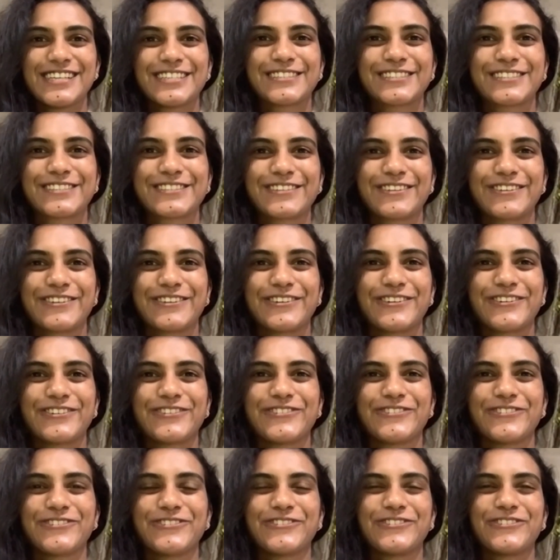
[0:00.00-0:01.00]

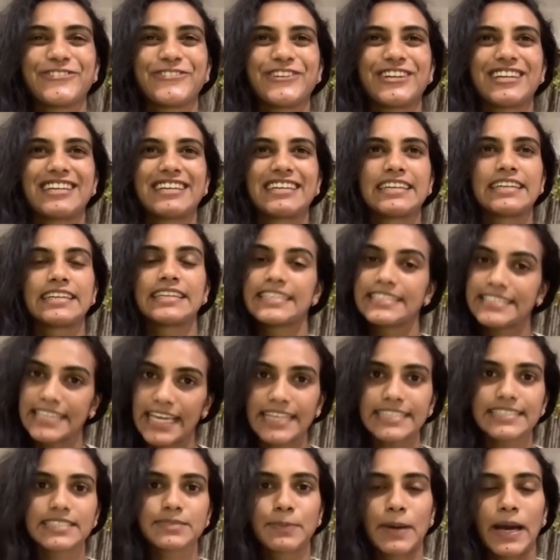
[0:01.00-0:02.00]
So
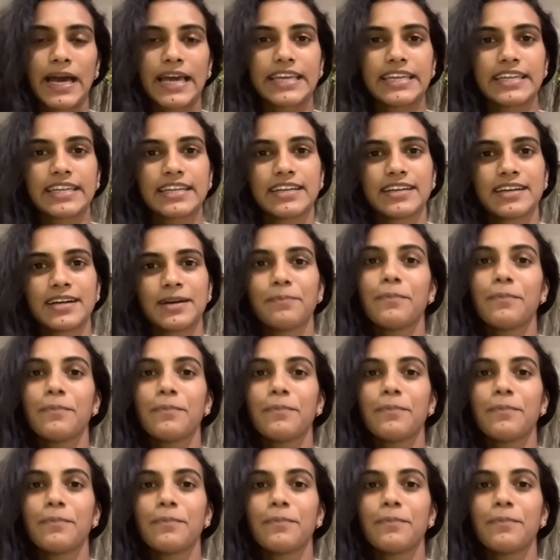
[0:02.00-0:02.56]
yes, my